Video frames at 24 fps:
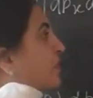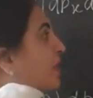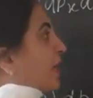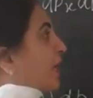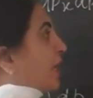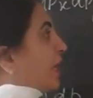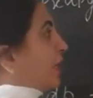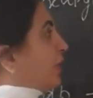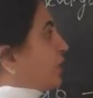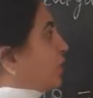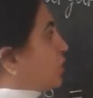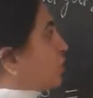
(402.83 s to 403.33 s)

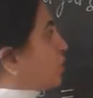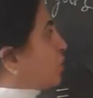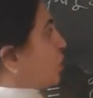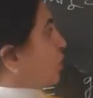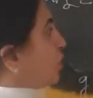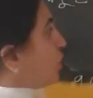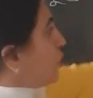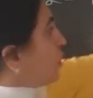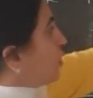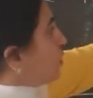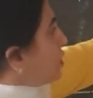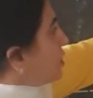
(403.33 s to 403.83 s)
into
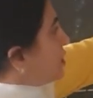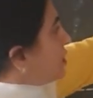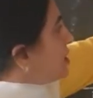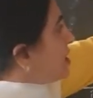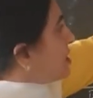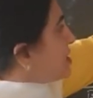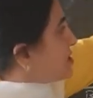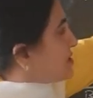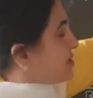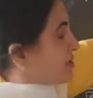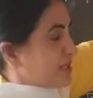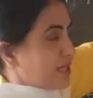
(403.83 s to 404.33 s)

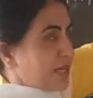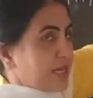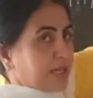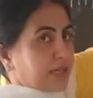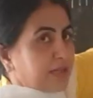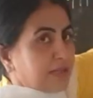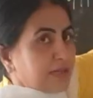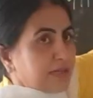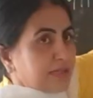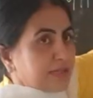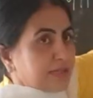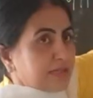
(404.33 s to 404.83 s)
this
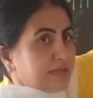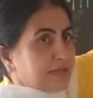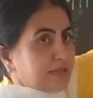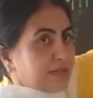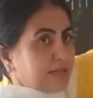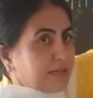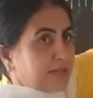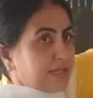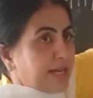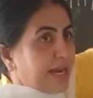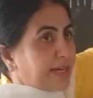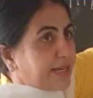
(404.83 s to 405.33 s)
thickness,
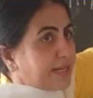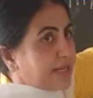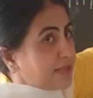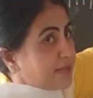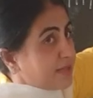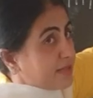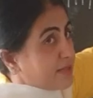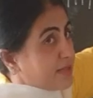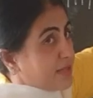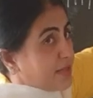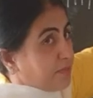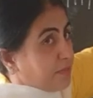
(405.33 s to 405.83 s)
that
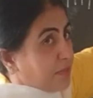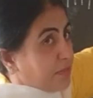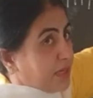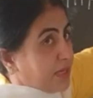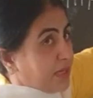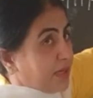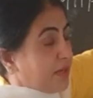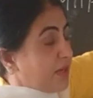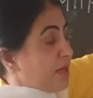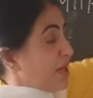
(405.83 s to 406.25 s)
is dp.